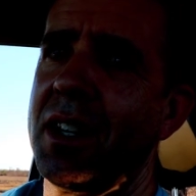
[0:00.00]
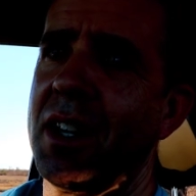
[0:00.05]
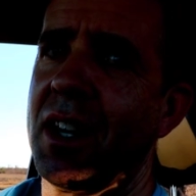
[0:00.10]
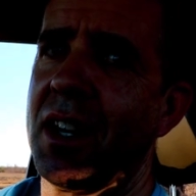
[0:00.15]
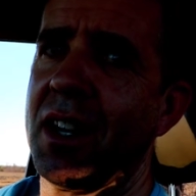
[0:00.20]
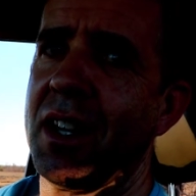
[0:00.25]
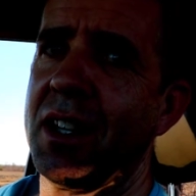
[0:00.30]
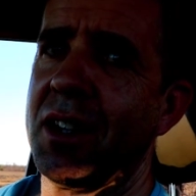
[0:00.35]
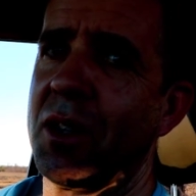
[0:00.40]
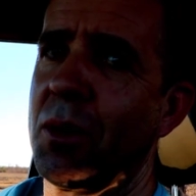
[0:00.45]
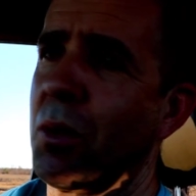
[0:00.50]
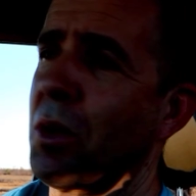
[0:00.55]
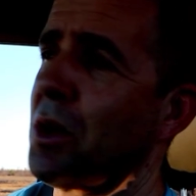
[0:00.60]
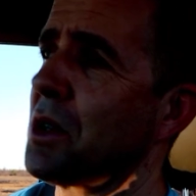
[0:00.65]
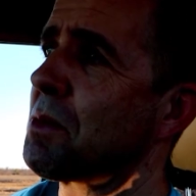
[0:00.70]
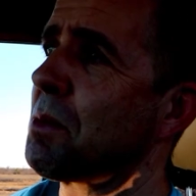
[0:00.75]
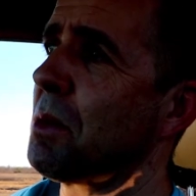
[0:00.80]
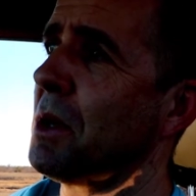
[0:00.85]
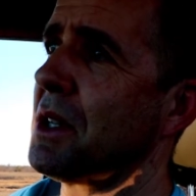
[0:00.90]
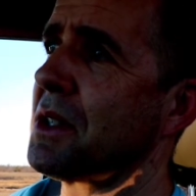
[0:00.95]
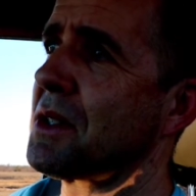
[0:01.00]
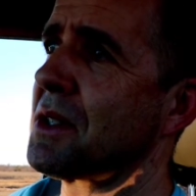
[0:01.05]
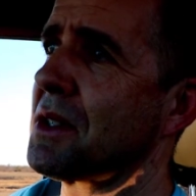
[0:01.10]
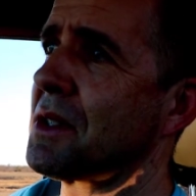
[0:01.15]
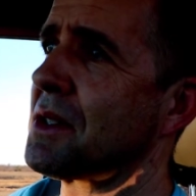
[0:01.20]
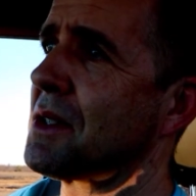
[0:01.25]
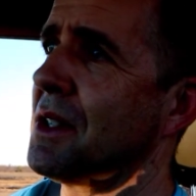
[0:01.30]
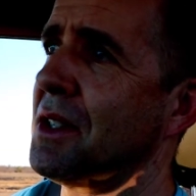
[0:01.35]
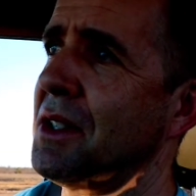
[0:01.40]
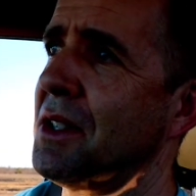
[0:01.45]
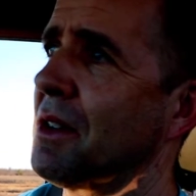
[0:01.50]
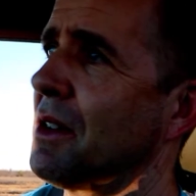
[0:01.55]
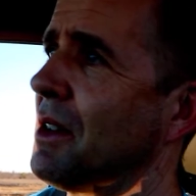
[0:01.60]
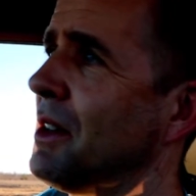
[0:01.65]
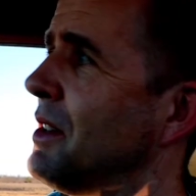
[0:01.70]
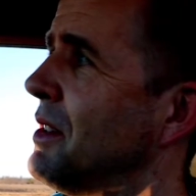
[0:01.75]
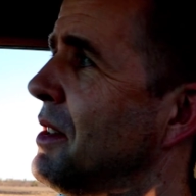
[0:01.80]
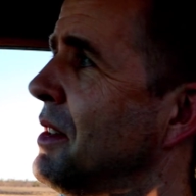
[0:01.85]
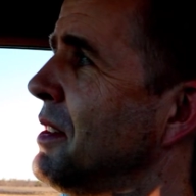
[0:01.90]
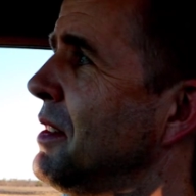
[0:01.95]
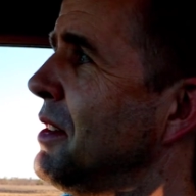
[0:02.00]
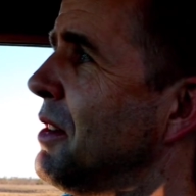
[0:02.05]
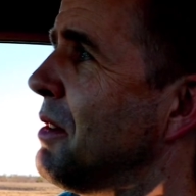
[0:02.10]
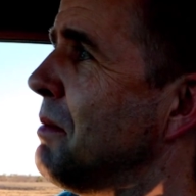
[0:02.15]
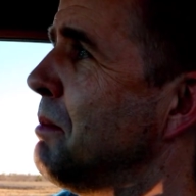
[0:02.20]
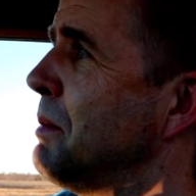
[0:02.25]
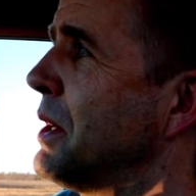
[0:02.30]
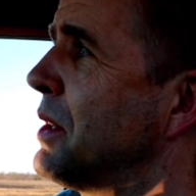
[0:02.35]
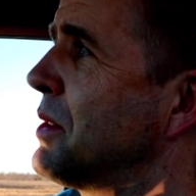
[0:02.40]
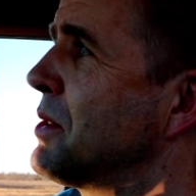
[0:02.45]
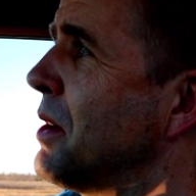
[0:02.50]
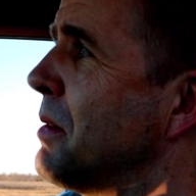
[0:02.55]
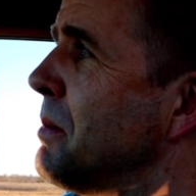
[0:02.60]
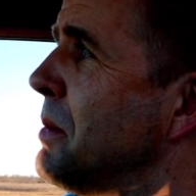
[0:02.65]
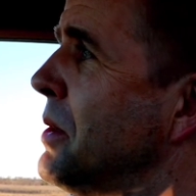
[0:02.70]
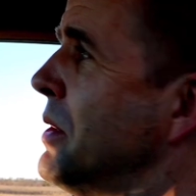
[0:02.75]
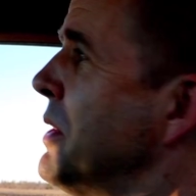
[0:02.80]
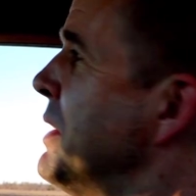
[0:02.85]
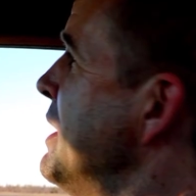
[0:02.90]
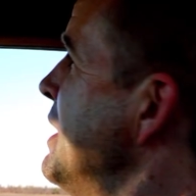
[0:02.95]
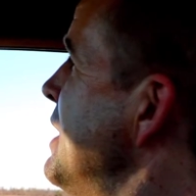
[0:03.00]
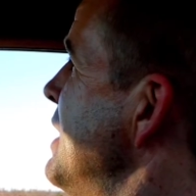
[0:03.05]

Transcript: in the worst places, then you're in big trouble.